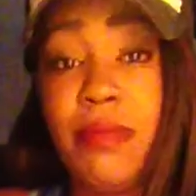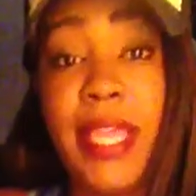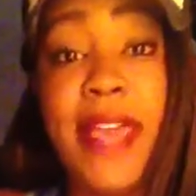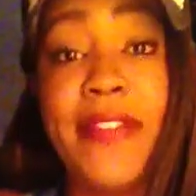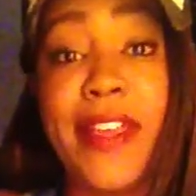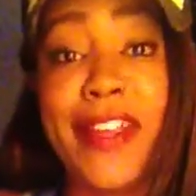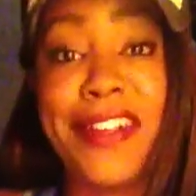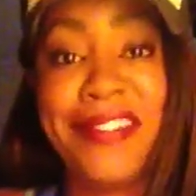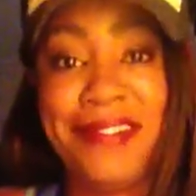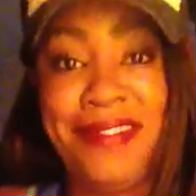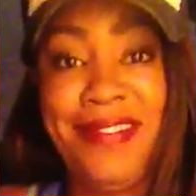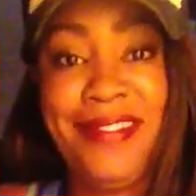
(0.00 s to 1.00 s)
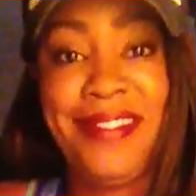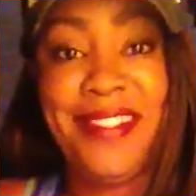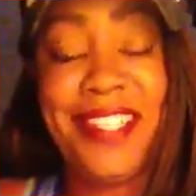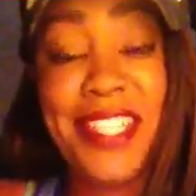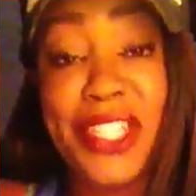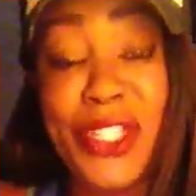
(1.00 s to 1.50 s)
lay there
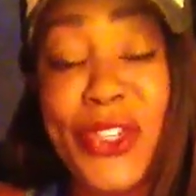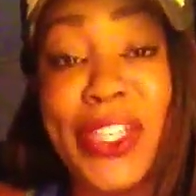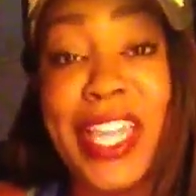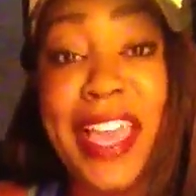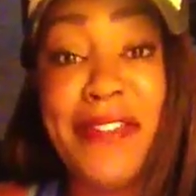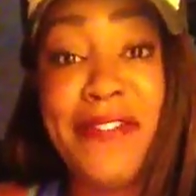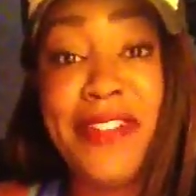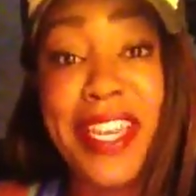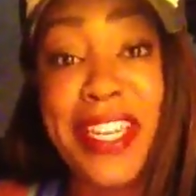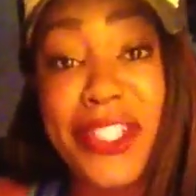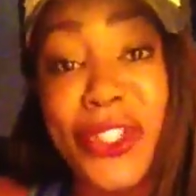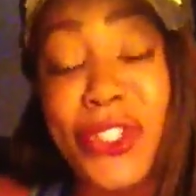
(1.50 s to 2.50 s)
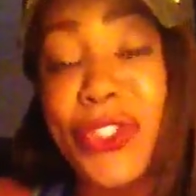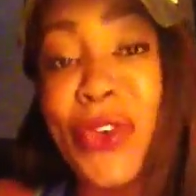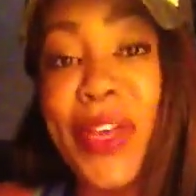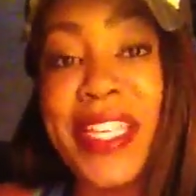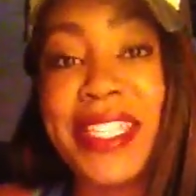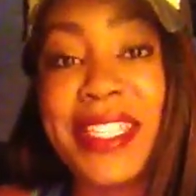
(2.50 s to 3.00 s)
because it's your life and it's your
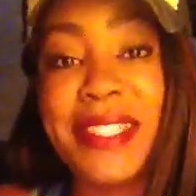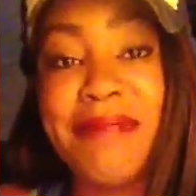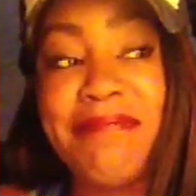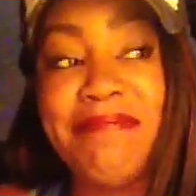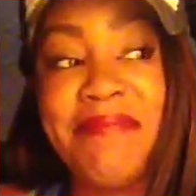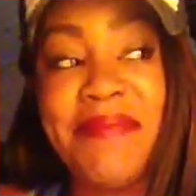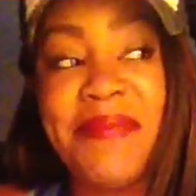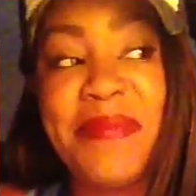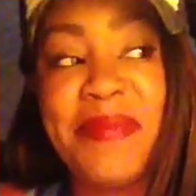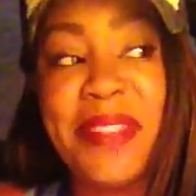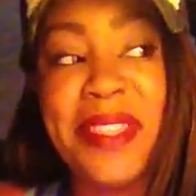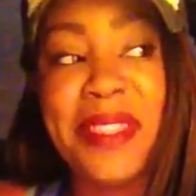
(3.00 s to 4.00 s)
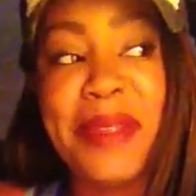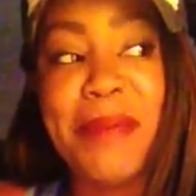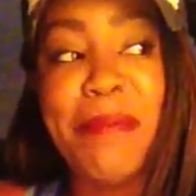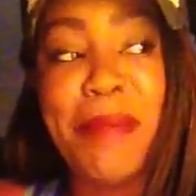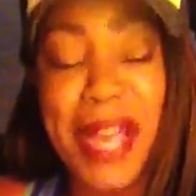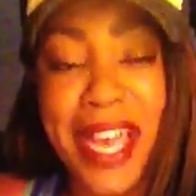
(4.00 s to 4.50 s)
choice.
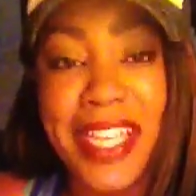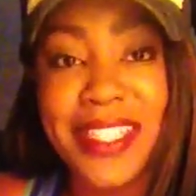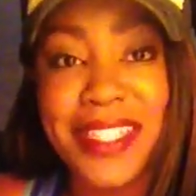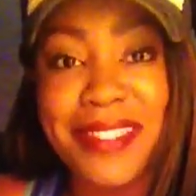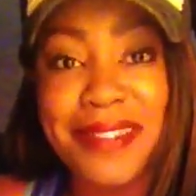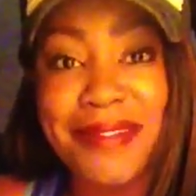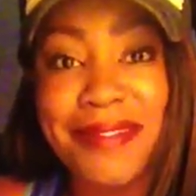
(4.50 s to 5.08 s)
But